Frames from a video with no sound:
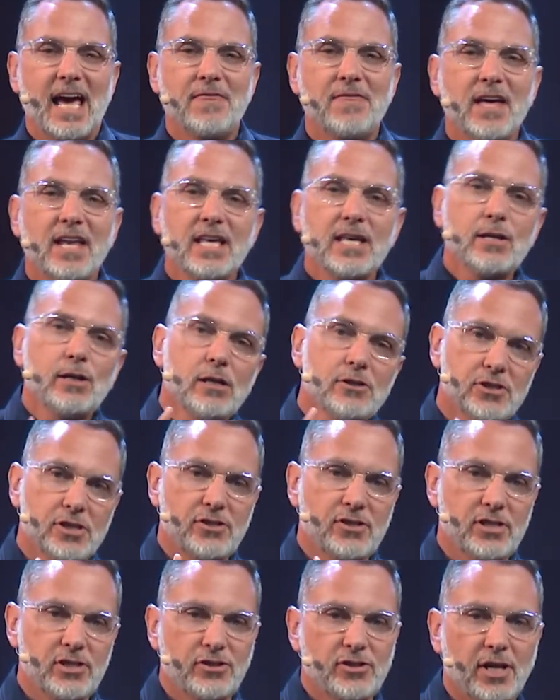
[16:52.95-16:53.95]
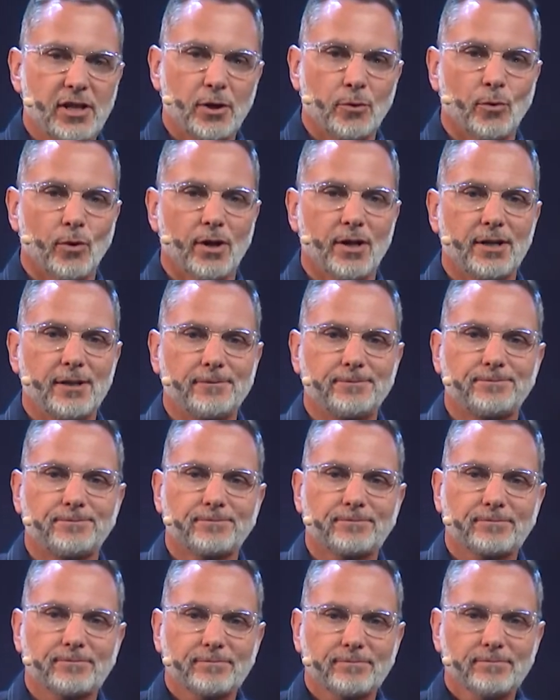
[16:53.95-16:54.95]
And then he uses this other word.
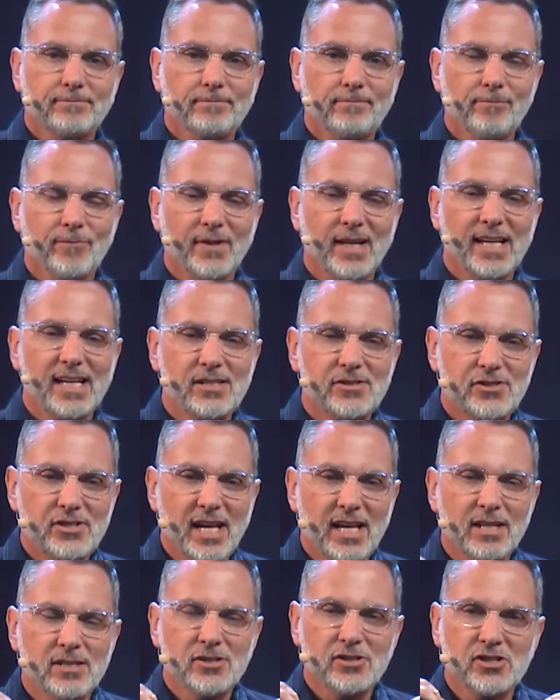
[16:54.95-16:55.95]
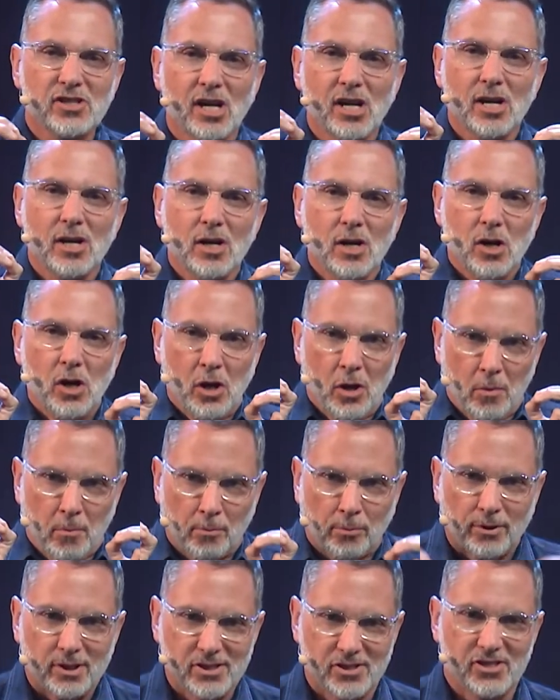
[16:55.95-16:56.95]
He says,
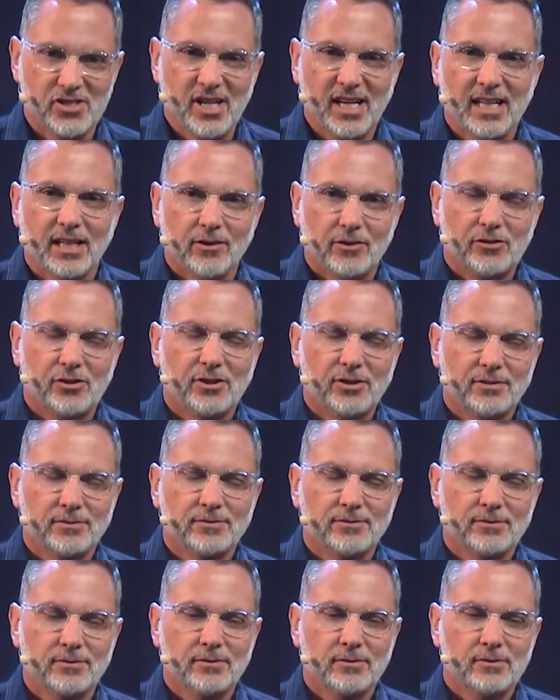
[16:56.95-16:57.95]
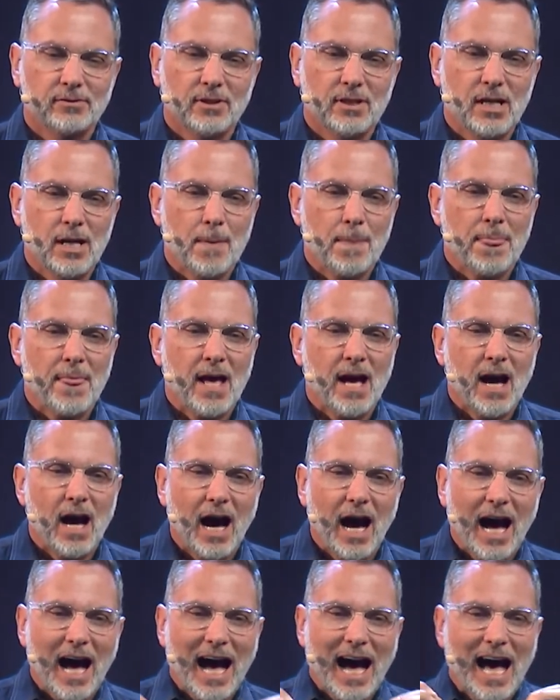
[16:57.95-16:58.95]
present.
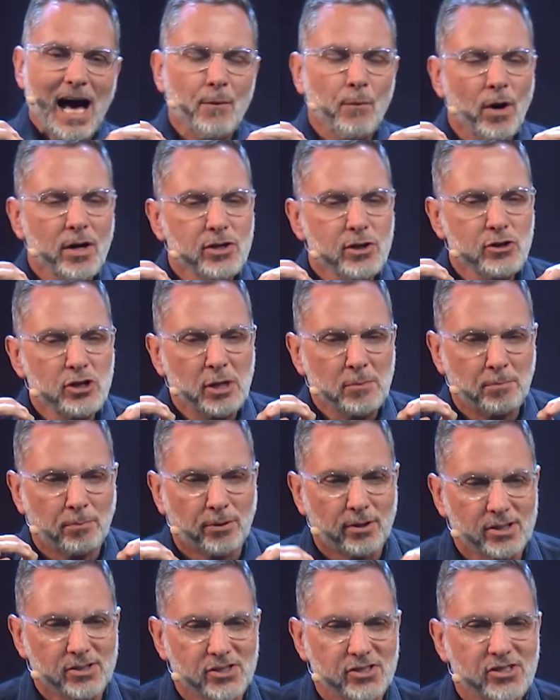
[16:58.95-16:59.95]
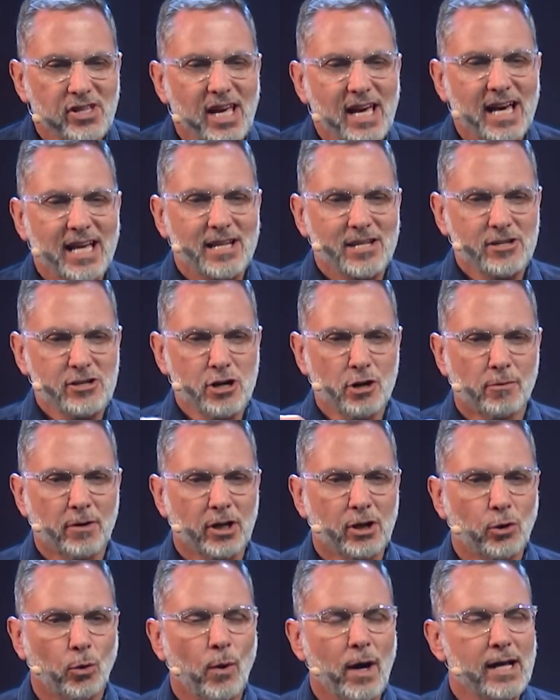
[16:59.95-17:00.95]
I want you to present your
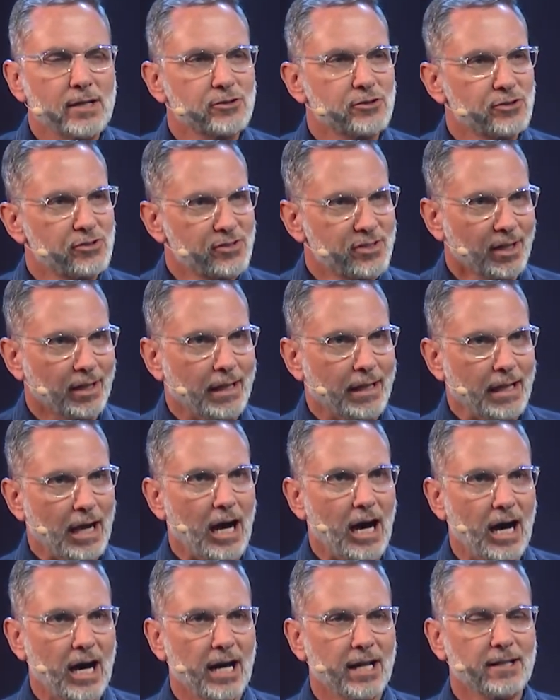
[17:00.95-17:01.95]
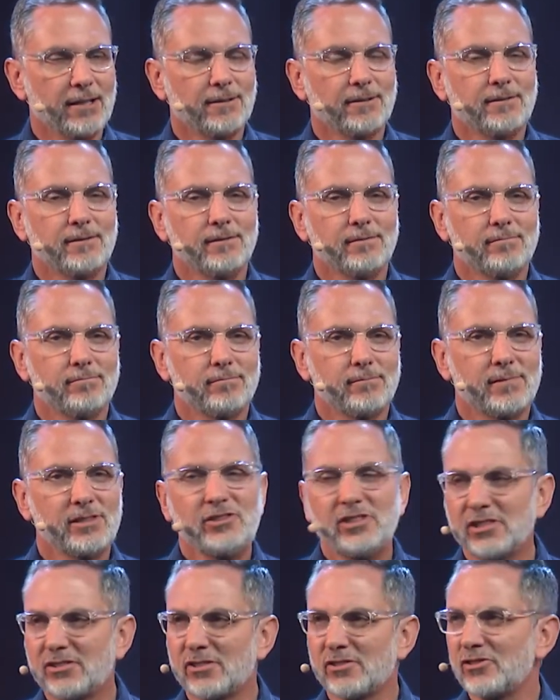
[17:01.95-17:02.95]
requests to God.
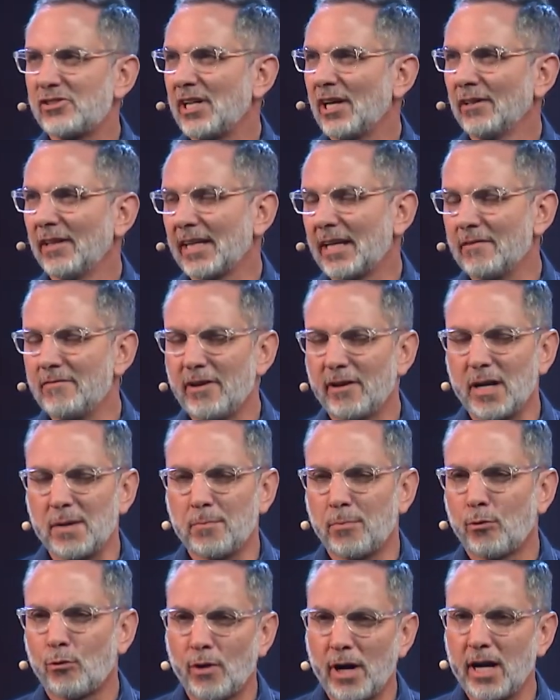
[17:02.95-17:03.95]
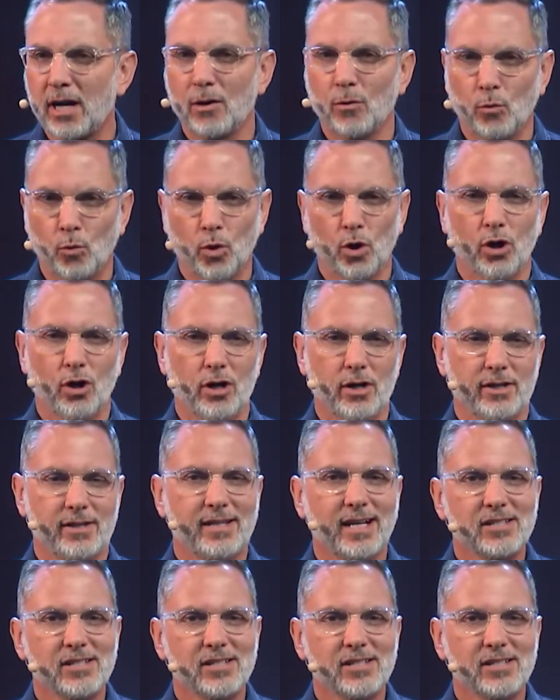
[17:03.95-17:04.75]
This doesn't sound like a very prayer word,